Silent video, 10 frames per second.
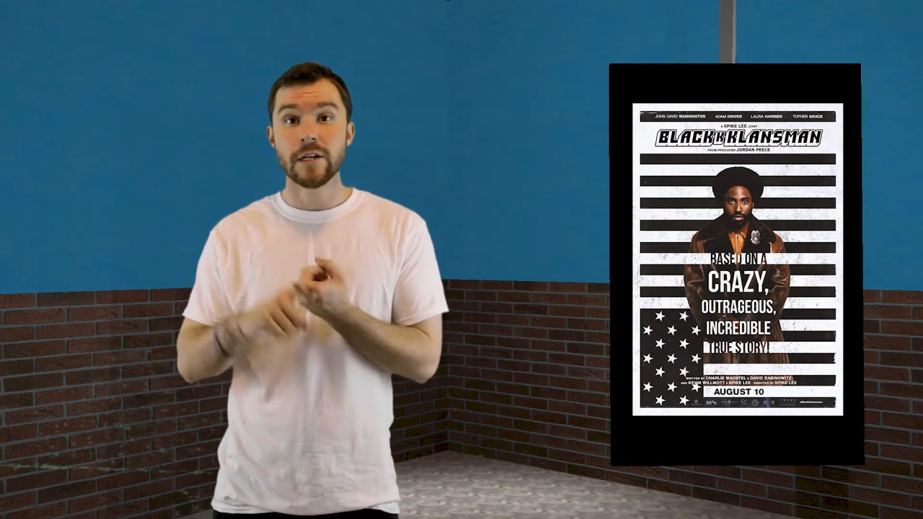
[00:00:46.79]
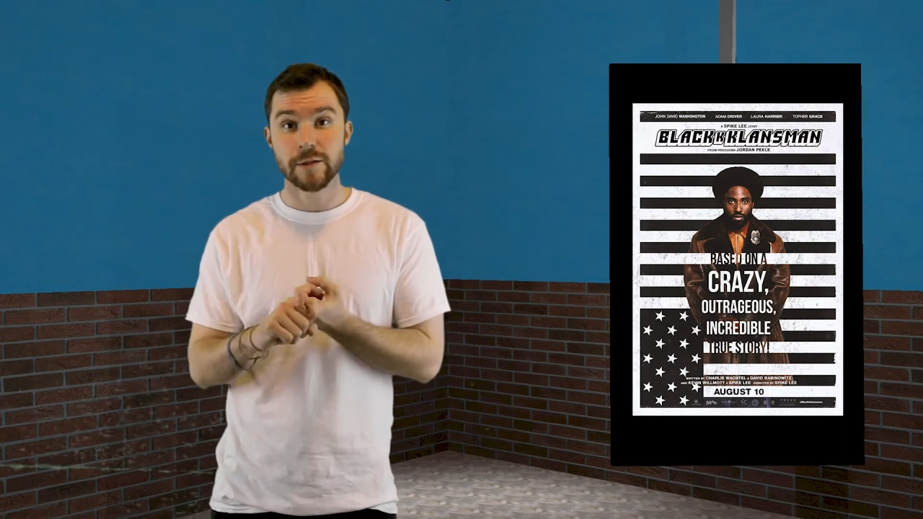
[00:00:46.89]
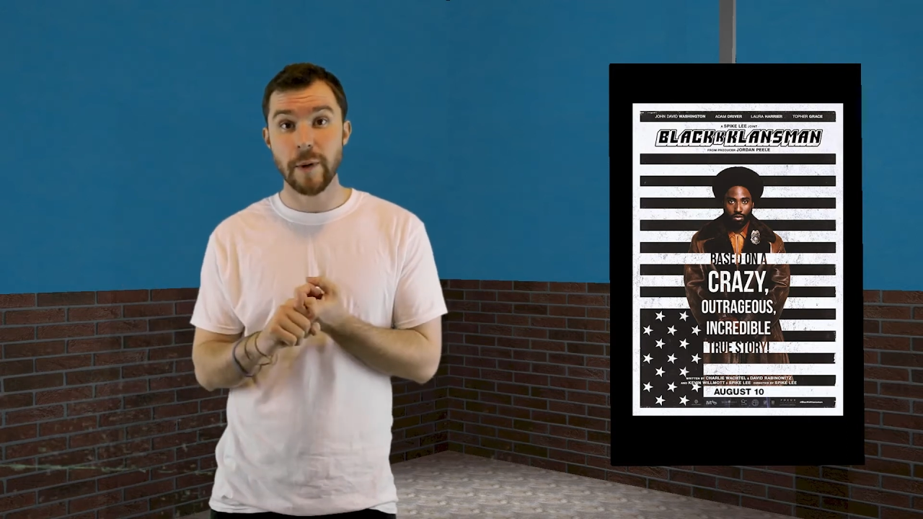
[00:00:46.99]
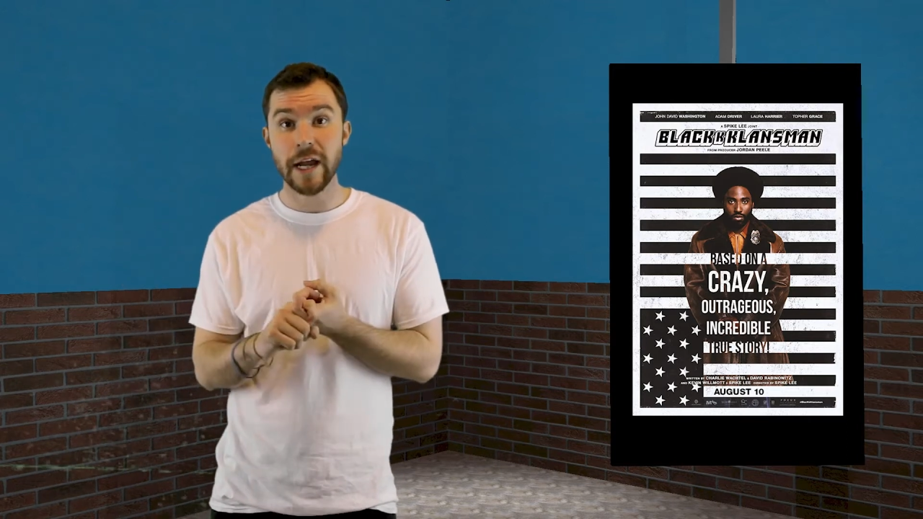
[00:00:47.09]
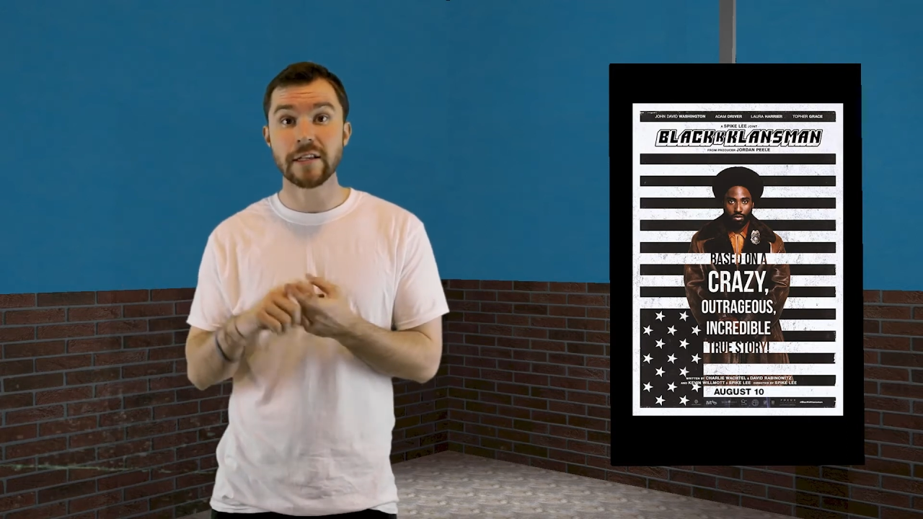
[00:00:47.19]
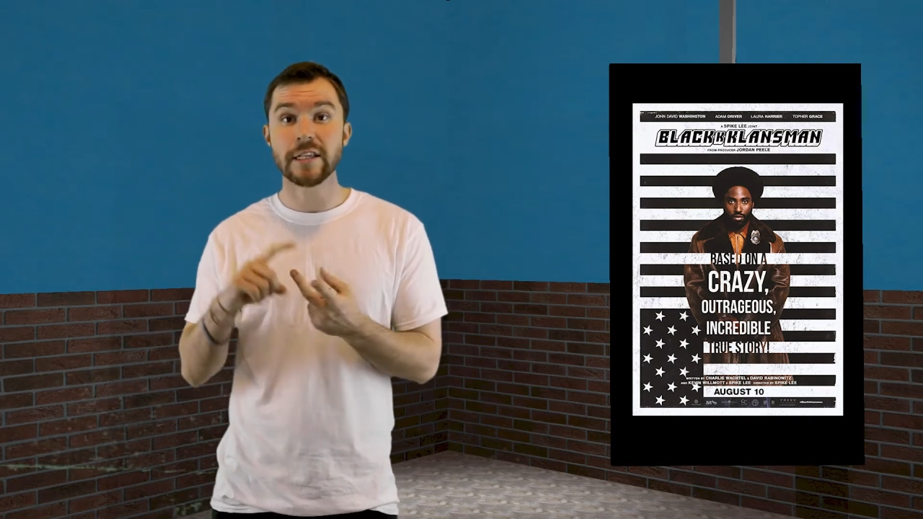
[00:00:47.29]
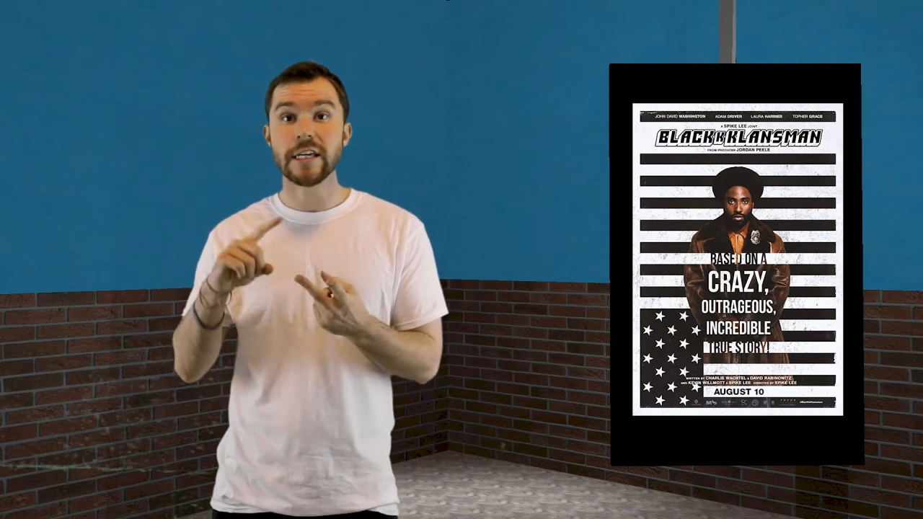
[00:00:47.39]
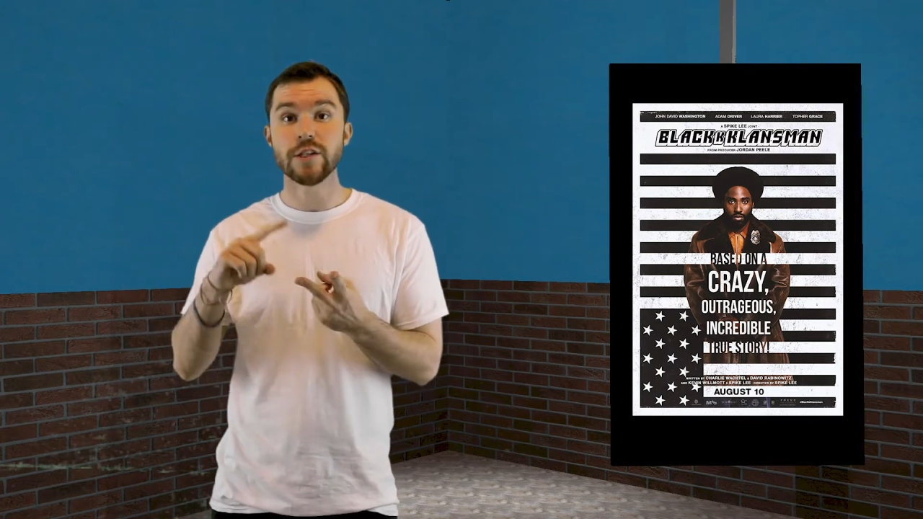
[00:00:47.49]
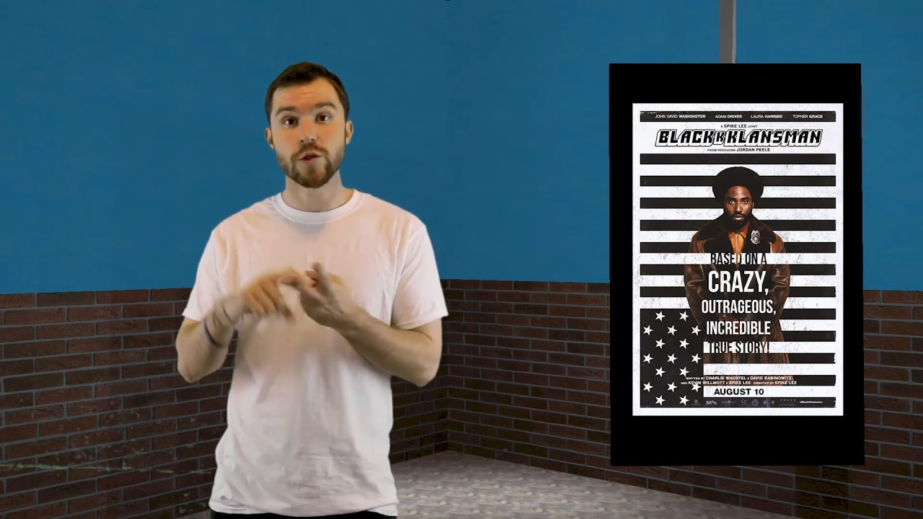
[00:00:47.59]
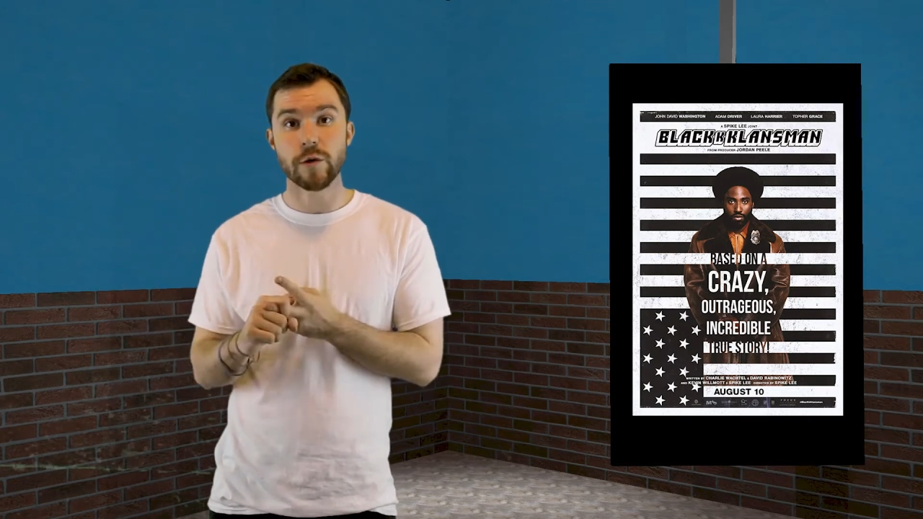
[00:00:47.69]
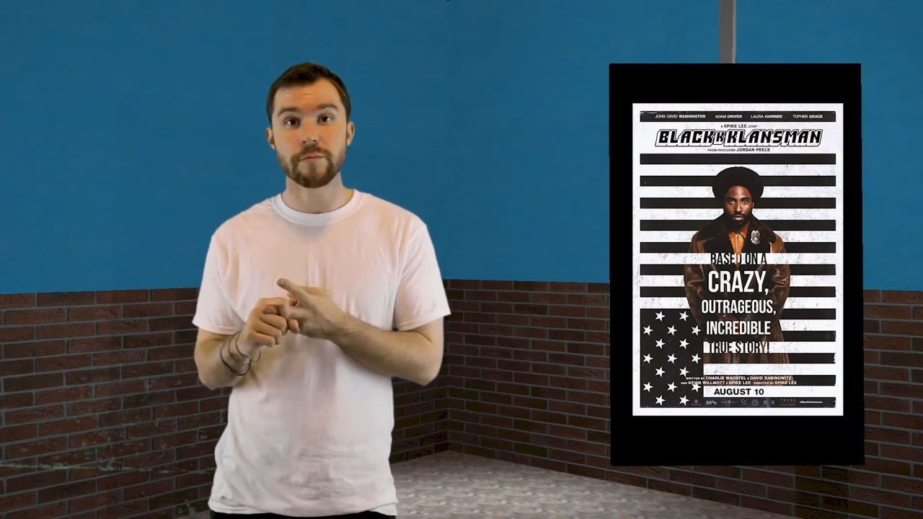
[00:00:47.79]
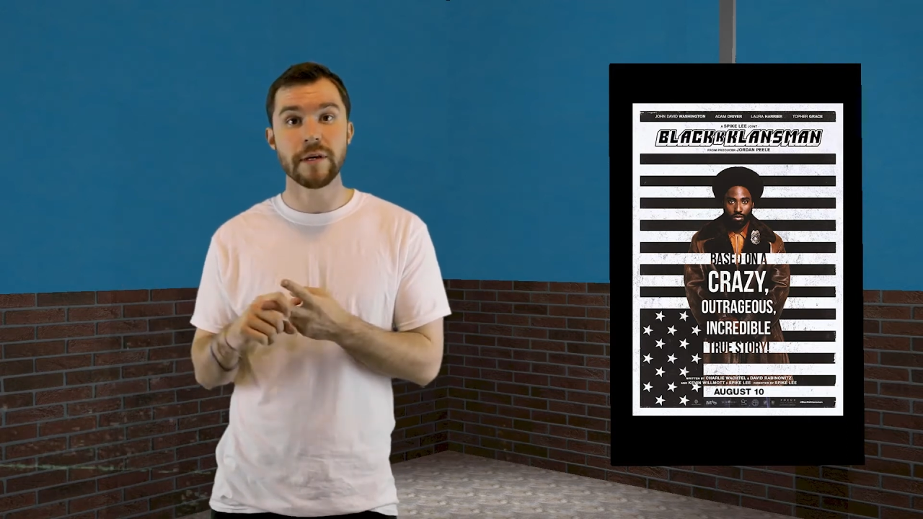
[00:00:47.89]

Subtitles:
Spike Lee, Jordan